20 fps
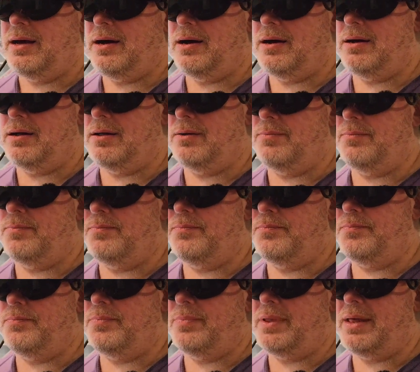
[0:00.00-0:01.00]
um,
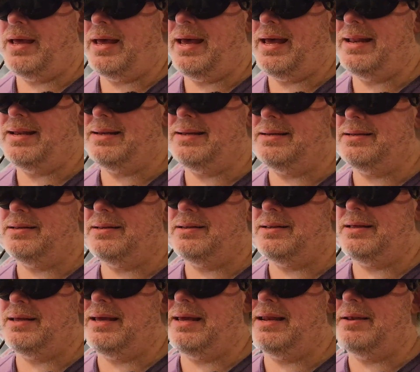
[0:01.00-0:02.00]
and
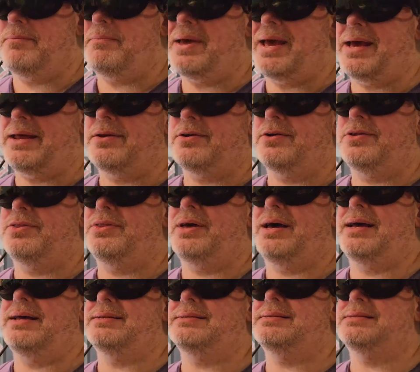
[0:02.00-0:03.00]
in a manner
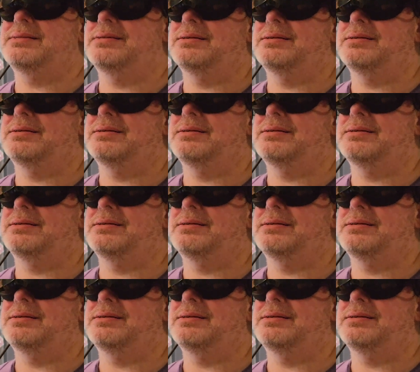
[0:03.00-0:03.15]
that